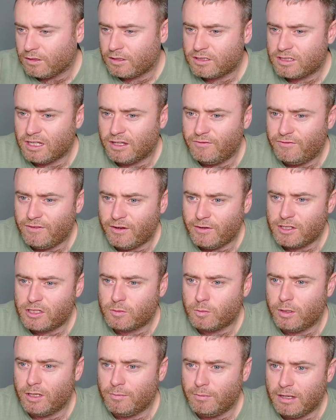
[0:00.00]
Like I say,
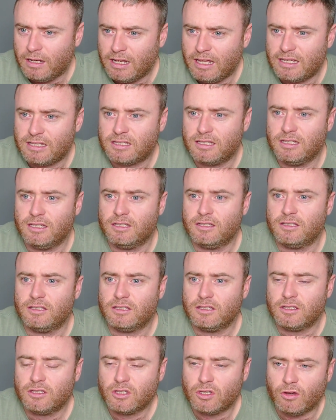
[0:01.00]
very sweet,
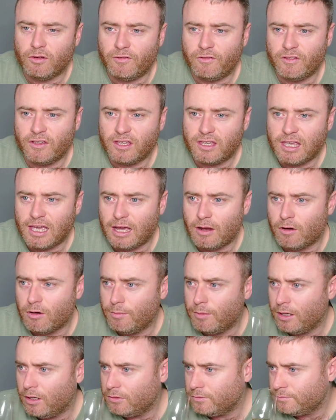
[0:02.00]
molasses, toffee,
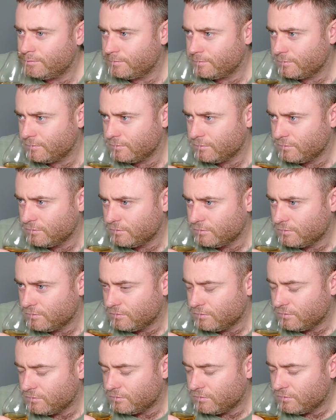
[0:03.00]
caramel,
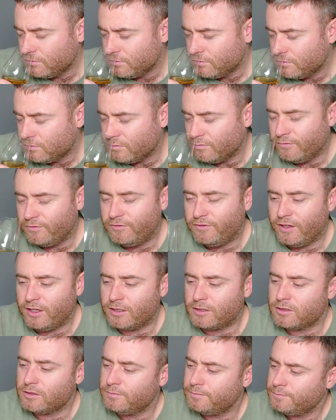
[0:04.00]
and
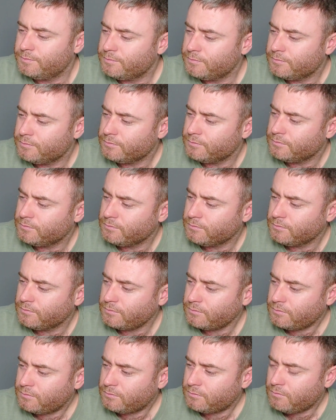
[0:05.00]
figs.
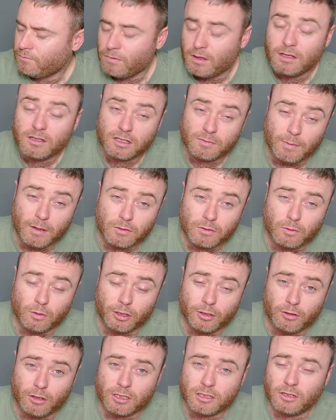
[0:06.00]
Smells
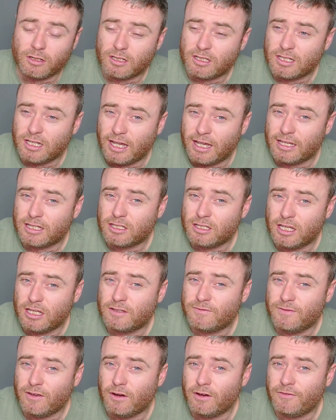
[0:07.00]
quite nice. Like I say,
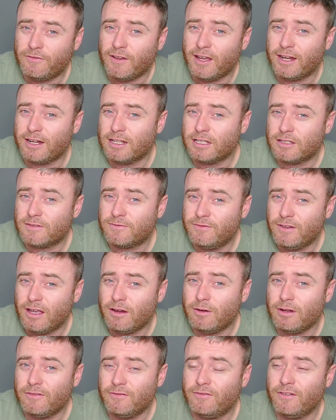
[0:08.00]
it's very faint. It's
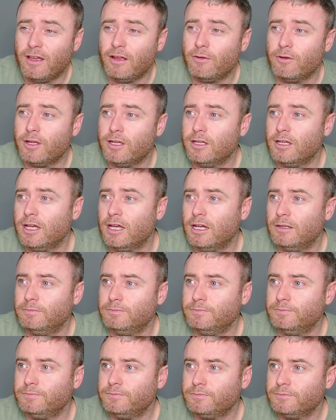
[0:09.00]
very, very
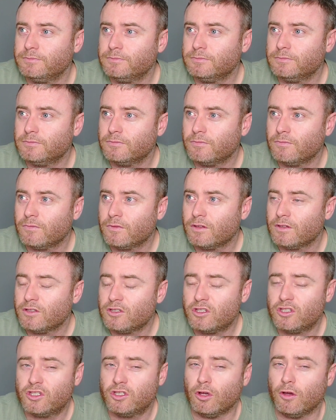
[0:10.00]

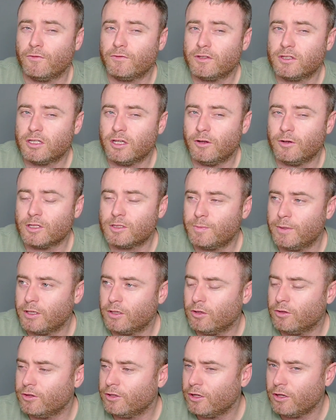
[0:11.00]
soft, so to
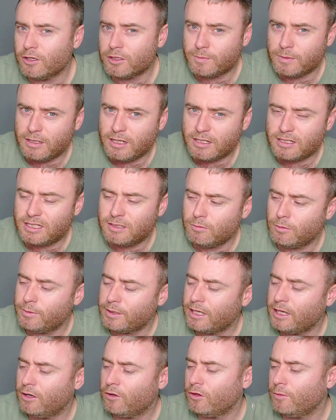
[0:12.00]
speak, on the nose. But let's see
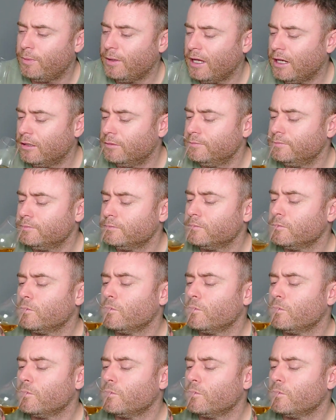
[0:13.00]
what we get on the palate.